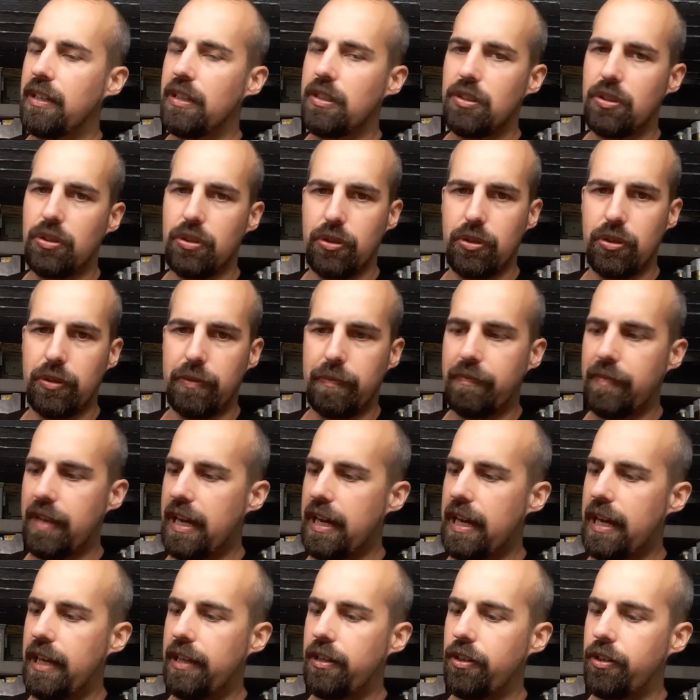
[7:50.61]
So,
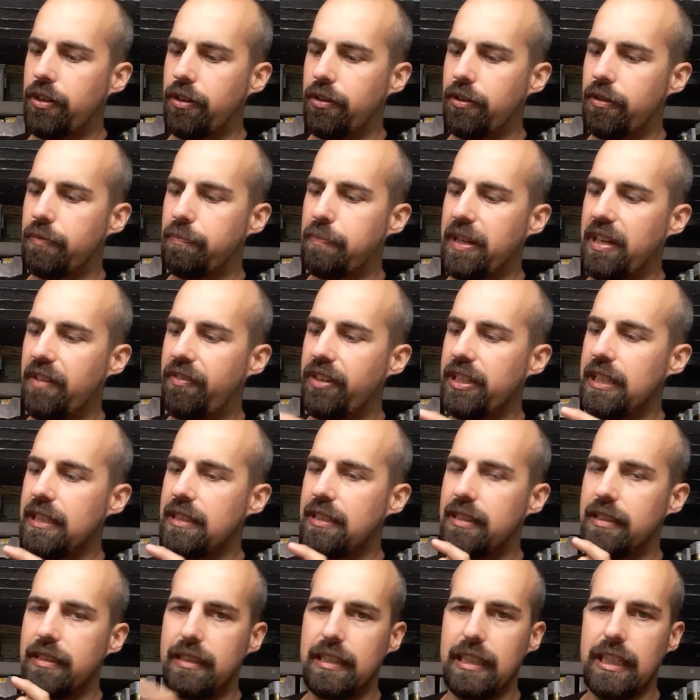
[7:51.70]
and another benefit
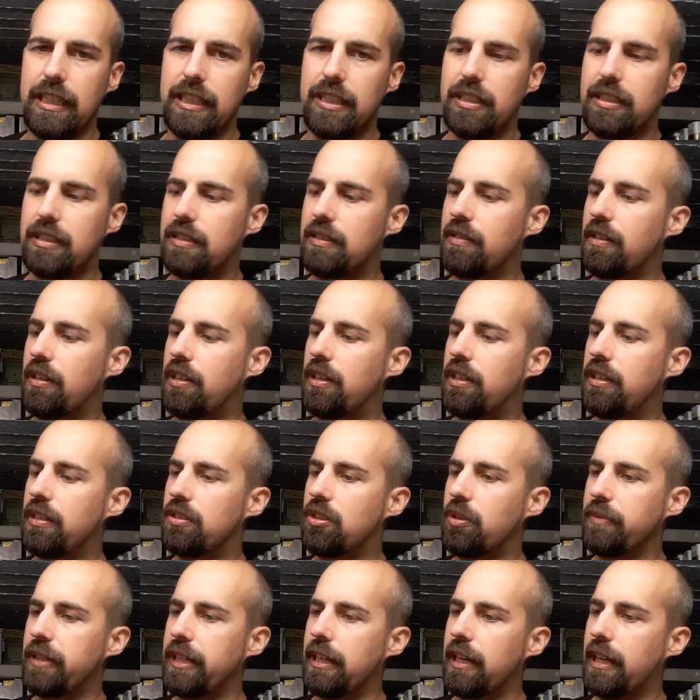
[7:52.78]
is these
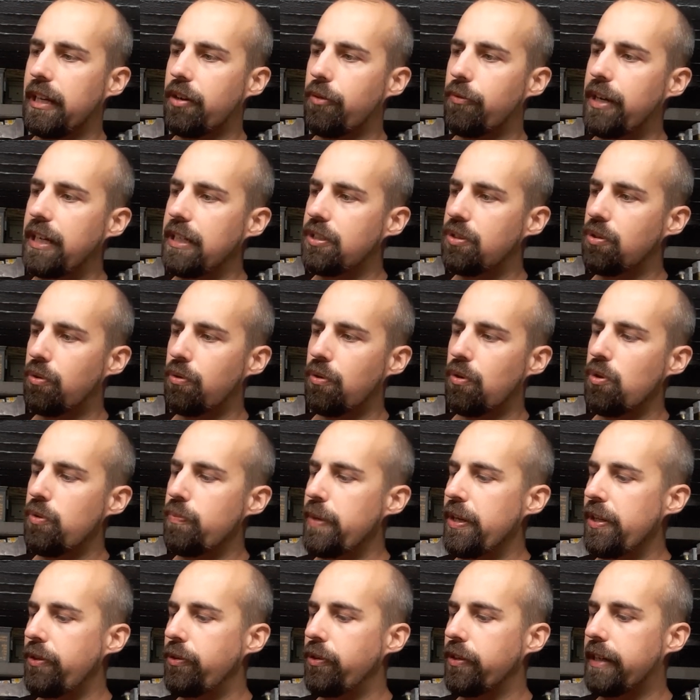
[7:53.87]
something like rice or
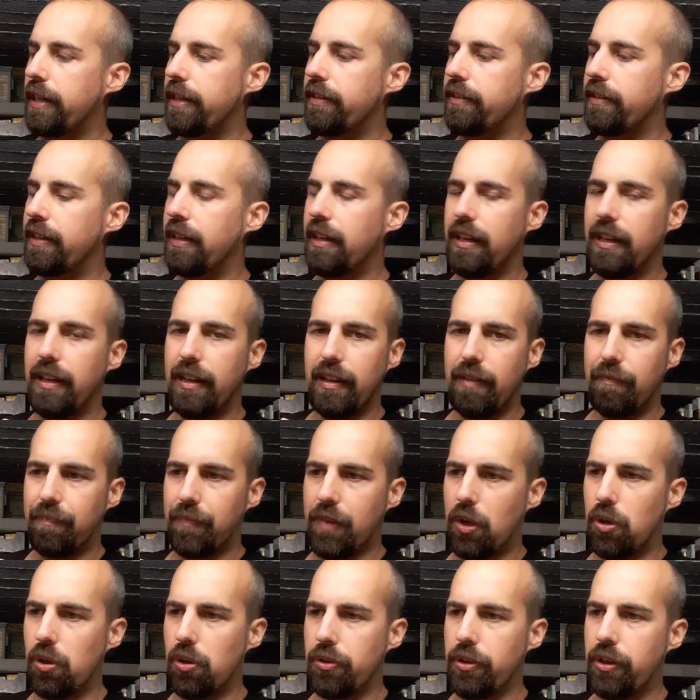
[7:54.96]
oatmeal, you can
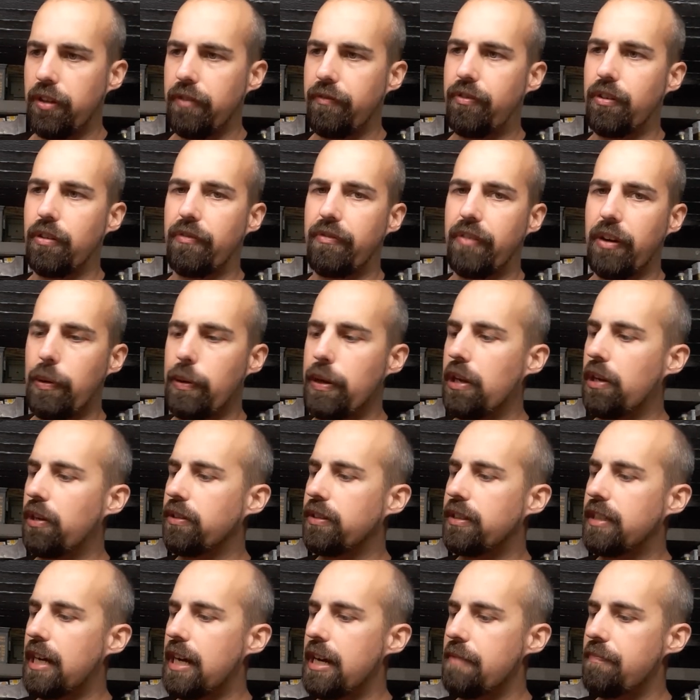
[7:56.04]
hold on for a very long
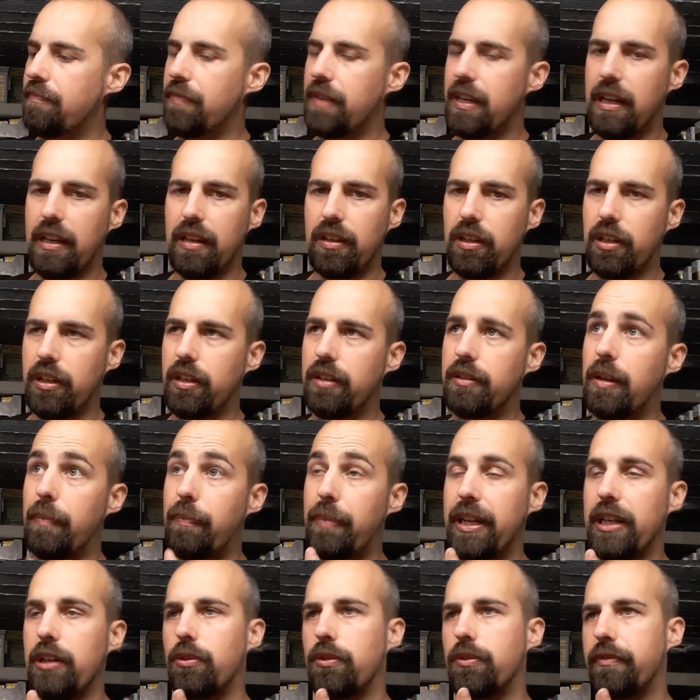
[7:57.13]
time,
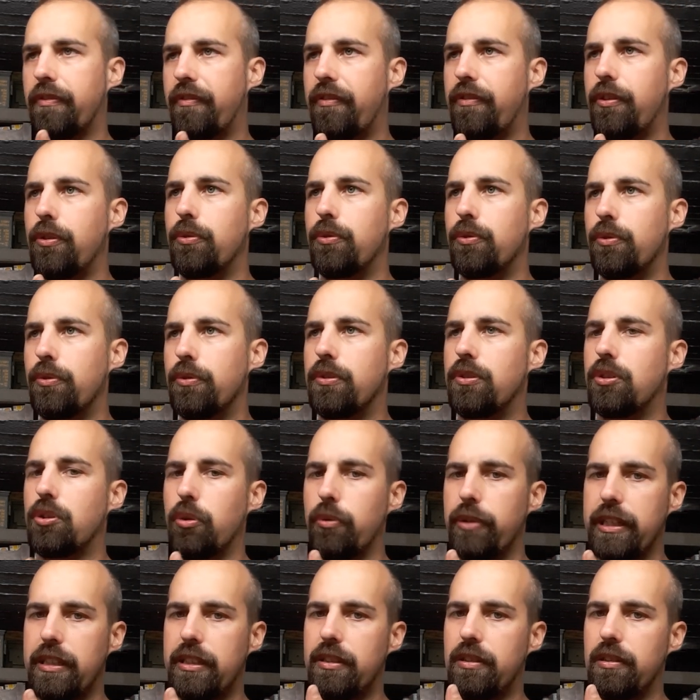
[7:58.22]
depending on if you
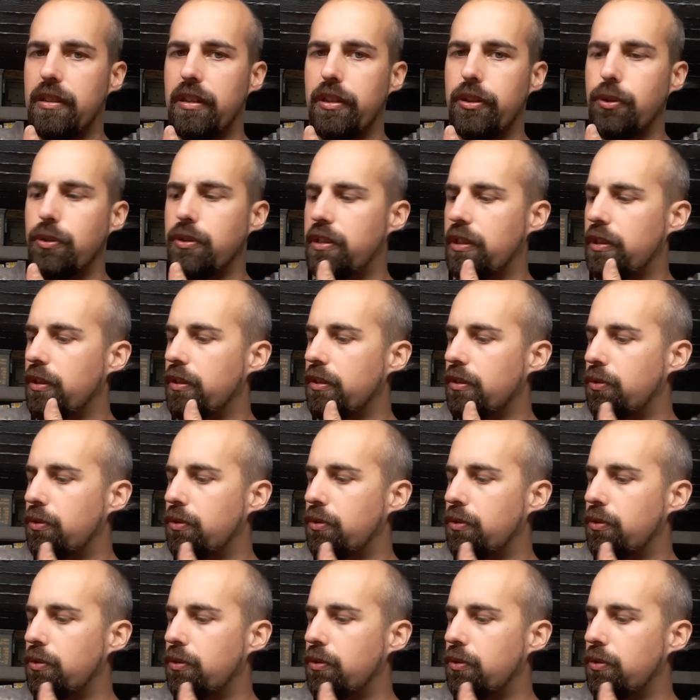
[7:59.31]
use a